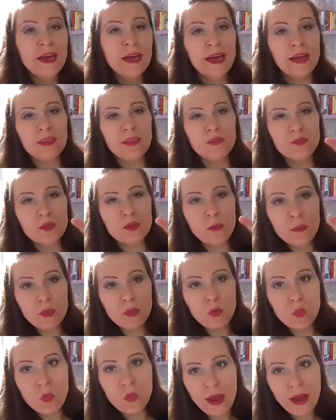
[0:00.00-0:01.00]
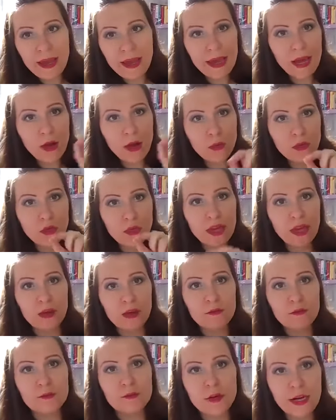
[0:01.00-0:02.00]
and from the way how they
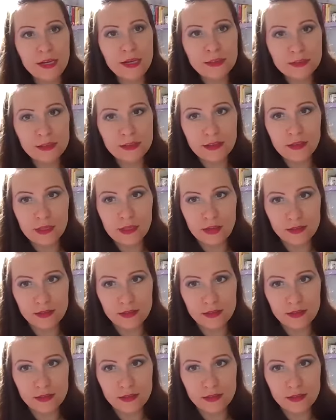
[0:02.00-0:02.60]
are phrasing